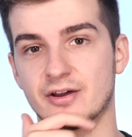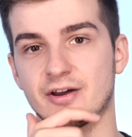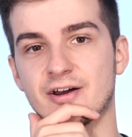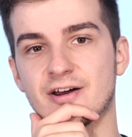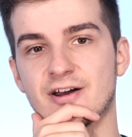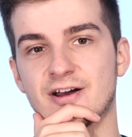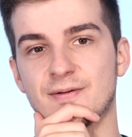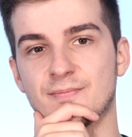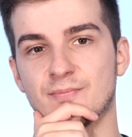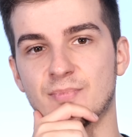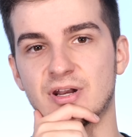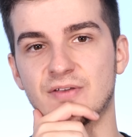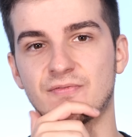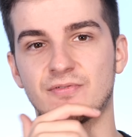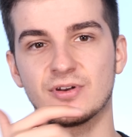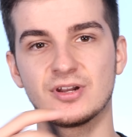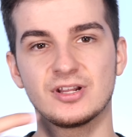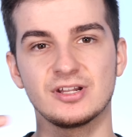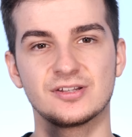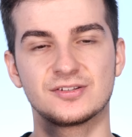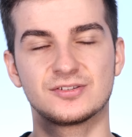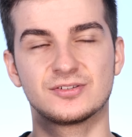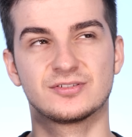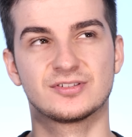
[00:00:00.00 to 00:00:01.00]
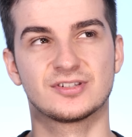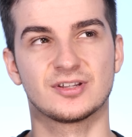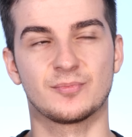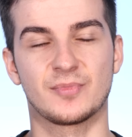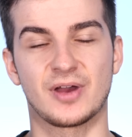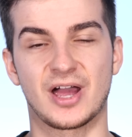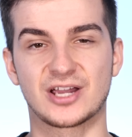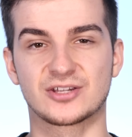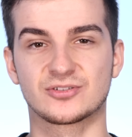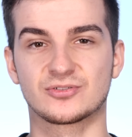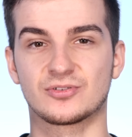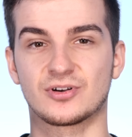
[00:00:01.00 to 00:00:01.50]
Uh, but if you need some
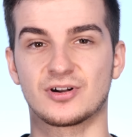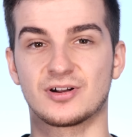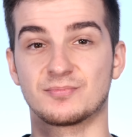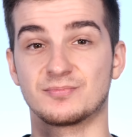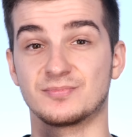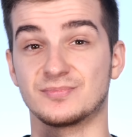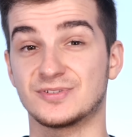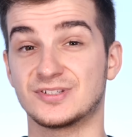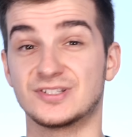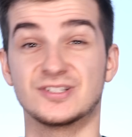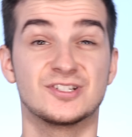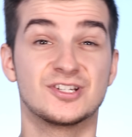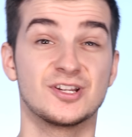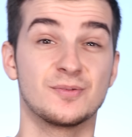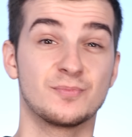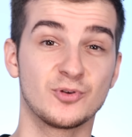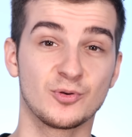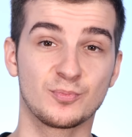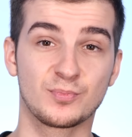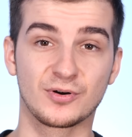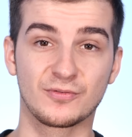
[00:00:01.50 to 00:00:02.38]
extra GPU